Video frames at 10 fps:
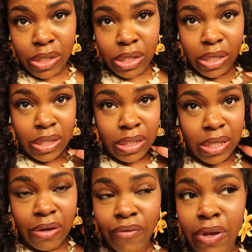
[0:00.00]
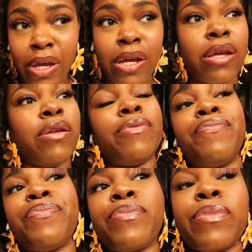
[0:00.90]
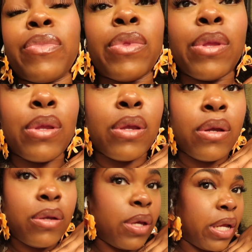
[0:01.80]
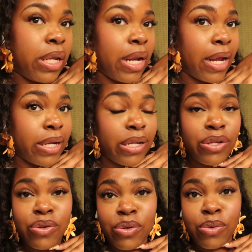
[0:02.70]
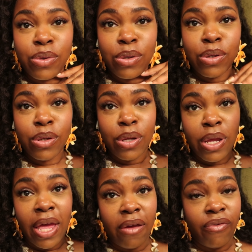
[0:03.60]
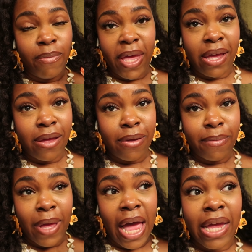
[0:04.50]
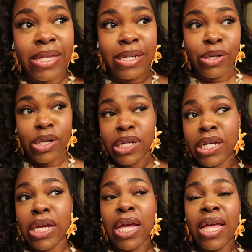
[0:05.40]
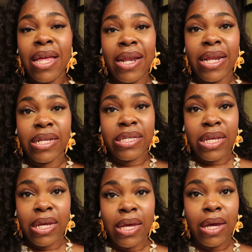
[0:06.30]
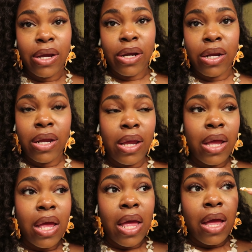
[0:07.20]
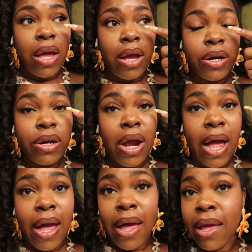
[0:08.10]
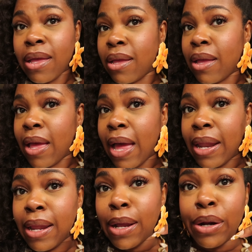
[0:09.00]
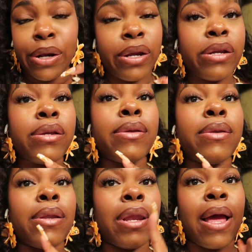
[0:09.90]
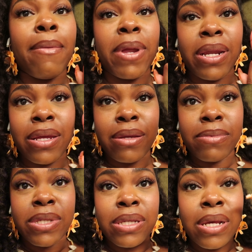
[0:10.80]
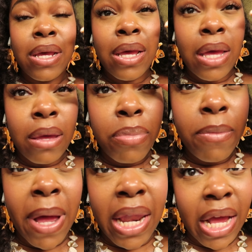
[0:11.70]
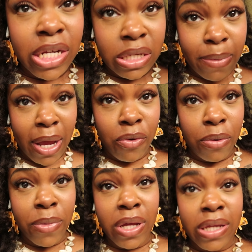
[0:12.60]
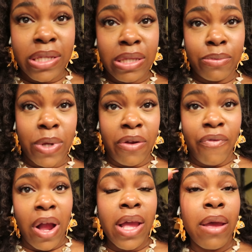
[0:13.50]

is just giving. And then I didn't do heavy makeup. I literally did skincare, under eye, highlighter, lined my lips, and put my lashes back on because whenever I